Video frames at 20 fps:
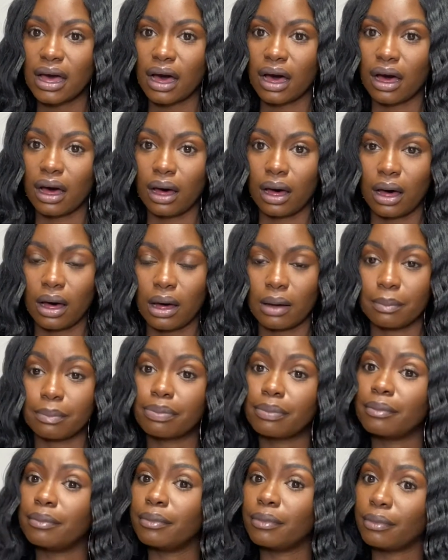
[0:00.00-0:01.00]
Um,
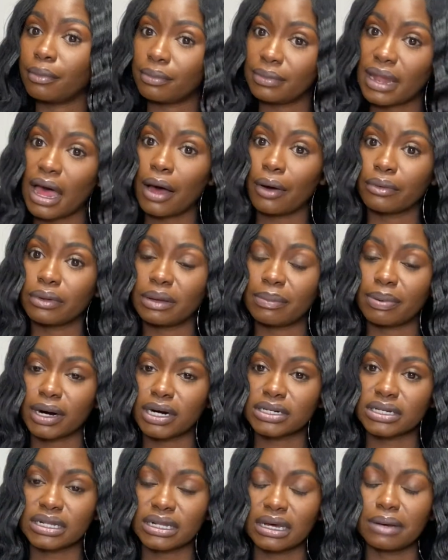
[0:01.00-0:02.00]
not only
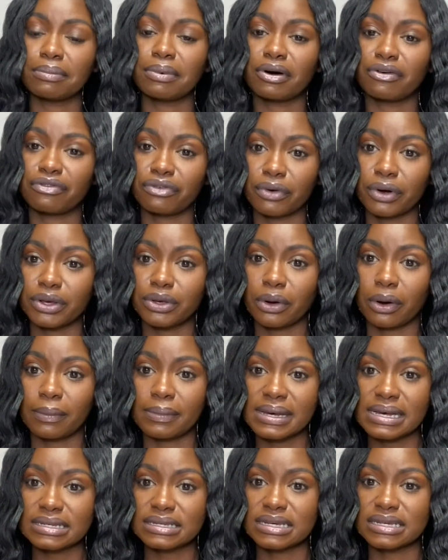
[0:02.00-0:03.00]
personally but for your
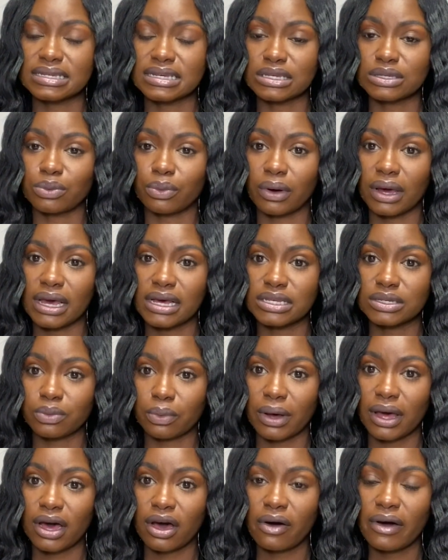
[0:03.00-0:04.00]
businesses as
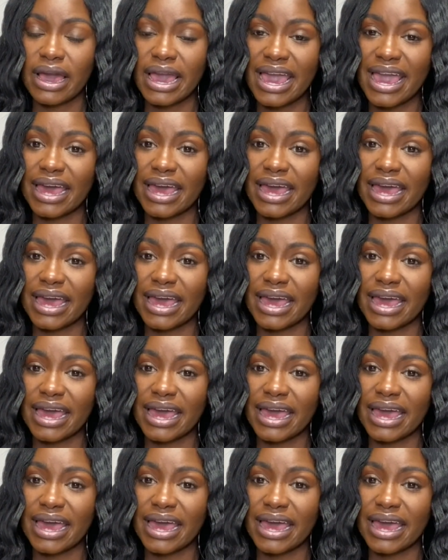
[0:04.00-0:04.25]
well